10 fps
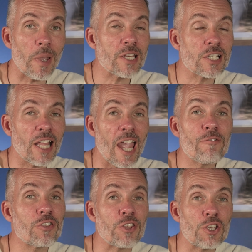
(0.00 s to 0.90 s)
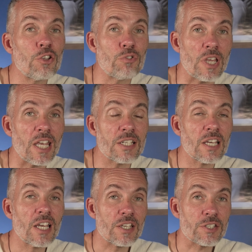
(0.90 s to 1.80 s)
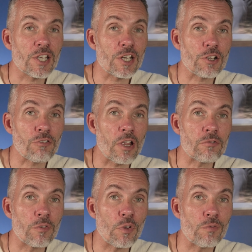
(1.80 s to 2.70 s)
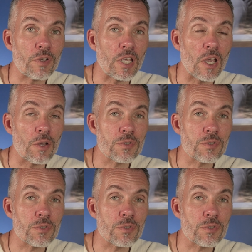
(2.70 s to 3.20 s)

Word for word: Basically everything you need to get a great review video.